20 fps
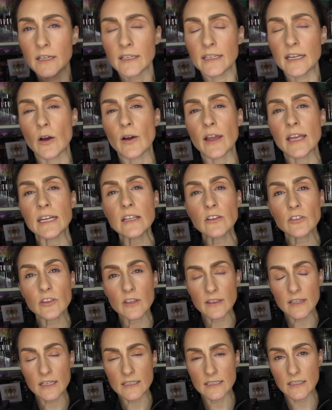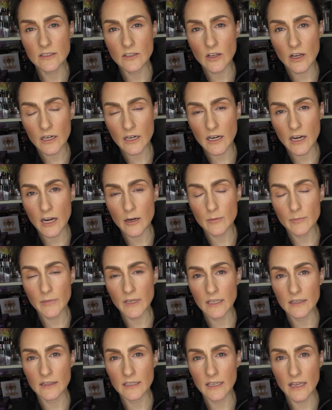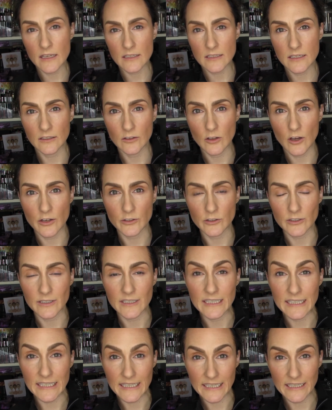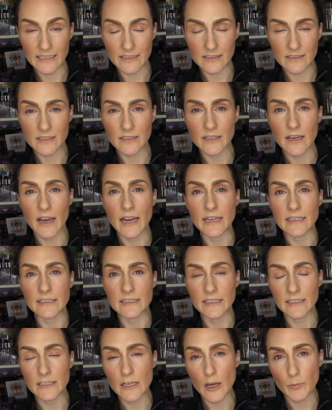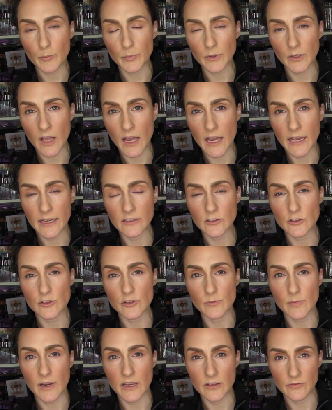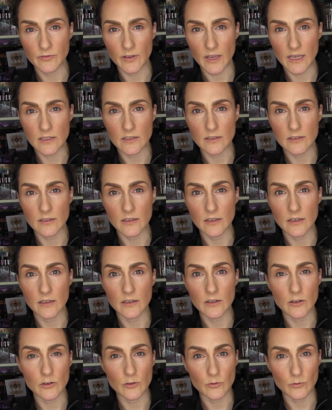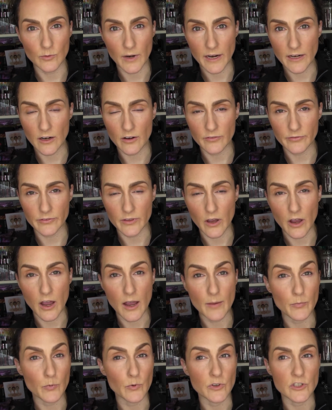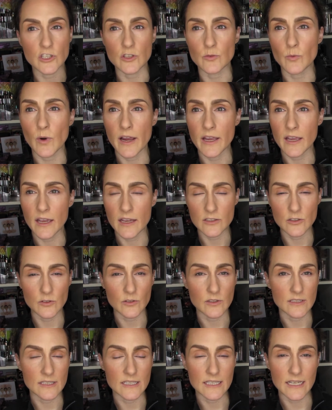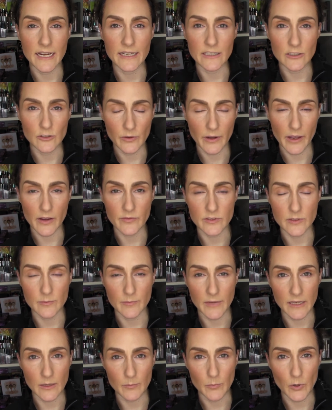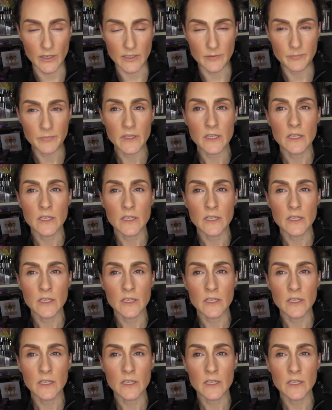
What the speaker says: Now, anything that did not come in the Estee Lauder kit, I did apply to my face right off the hop, which is why, as you can see, I do have some makeup on.